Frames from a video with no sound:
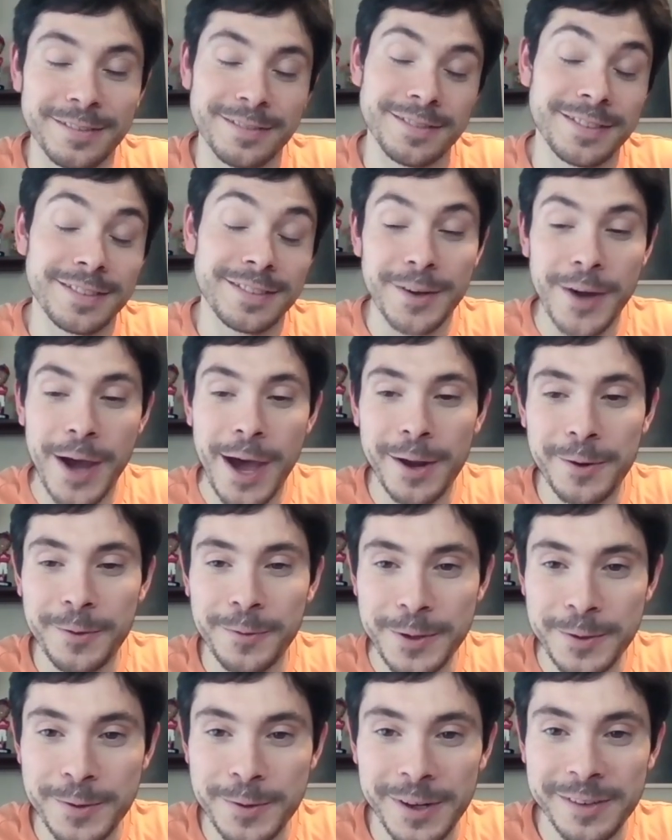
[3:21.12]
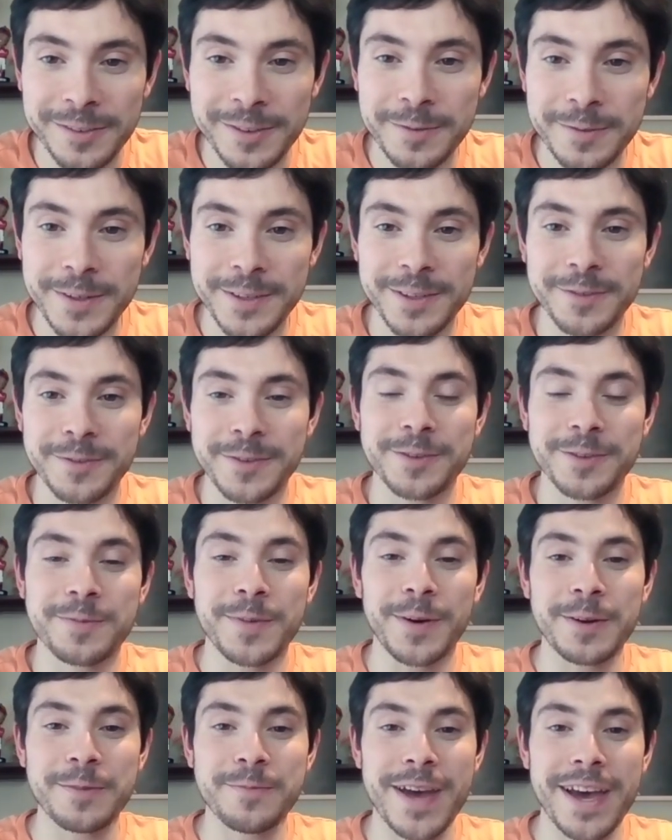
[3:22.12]
Though I wouldn't qualify myself as
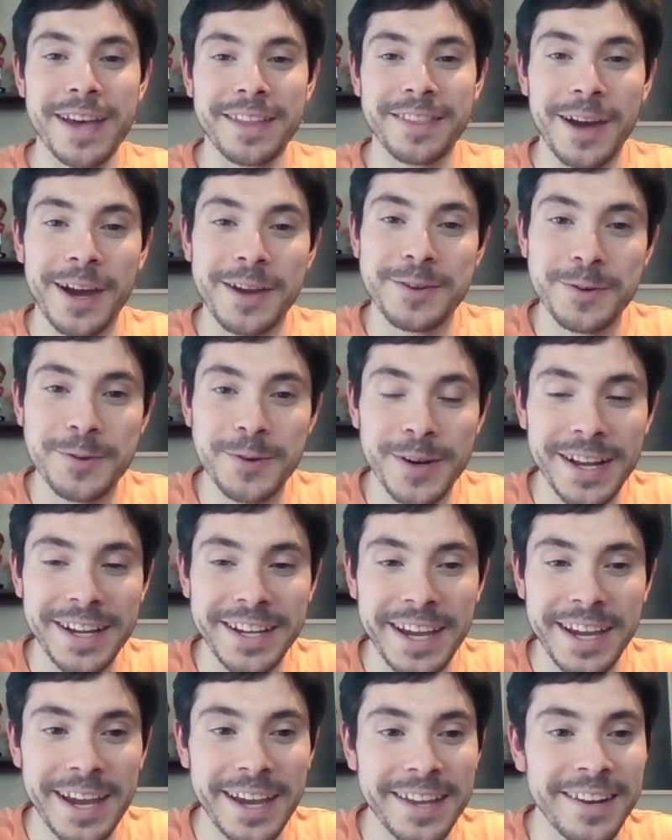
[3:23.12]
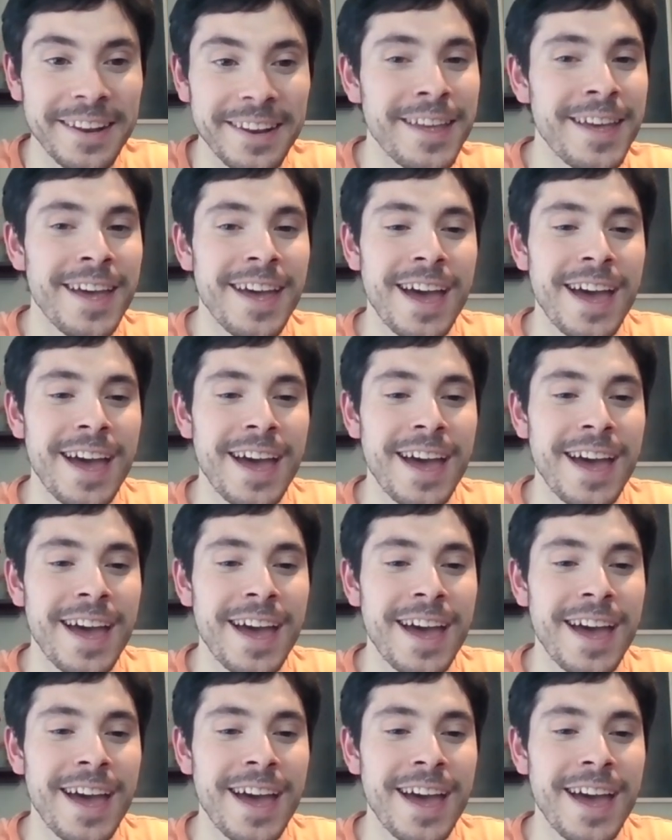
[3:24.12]
smart at math. I do what I can.